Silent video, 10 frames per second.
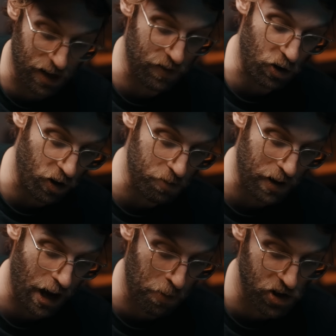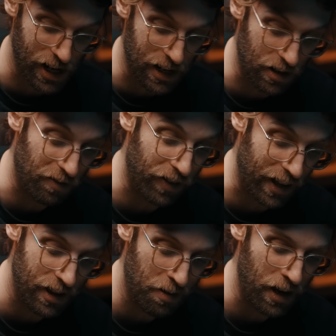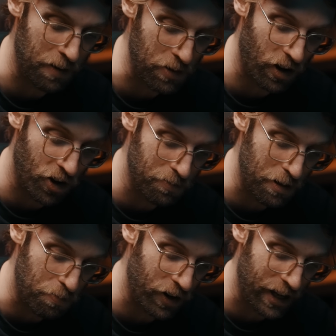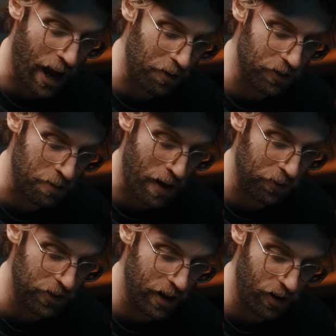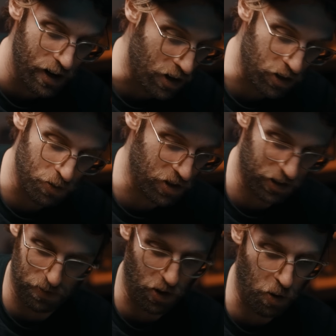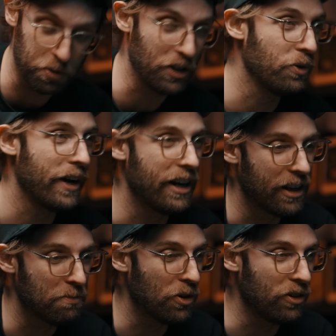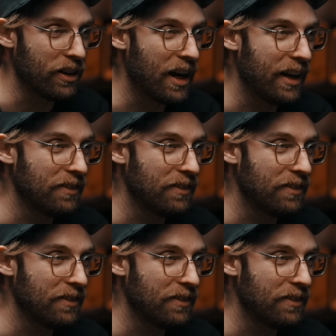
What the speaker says: even occur to me how much I needed to defend them, and because of me putting them out there, you just obliterated him early on.